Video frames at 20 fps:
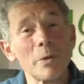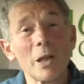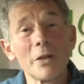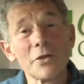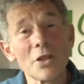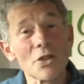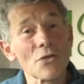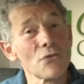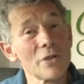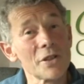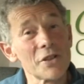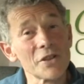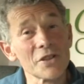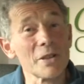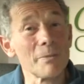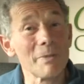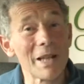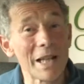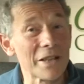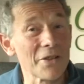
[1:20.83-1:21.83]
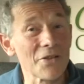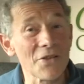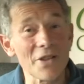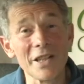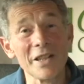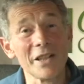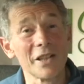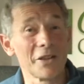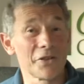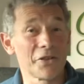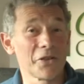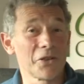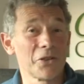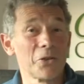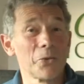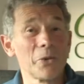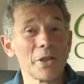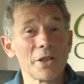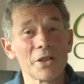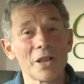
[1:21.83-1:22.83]
I've just written a magazine
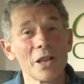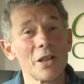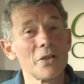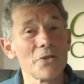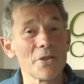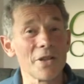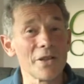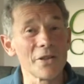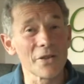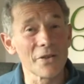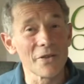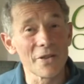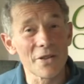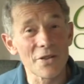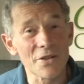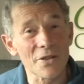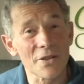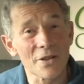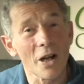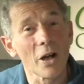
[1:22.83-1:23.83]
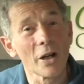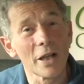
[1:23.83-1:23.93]
article which goes into this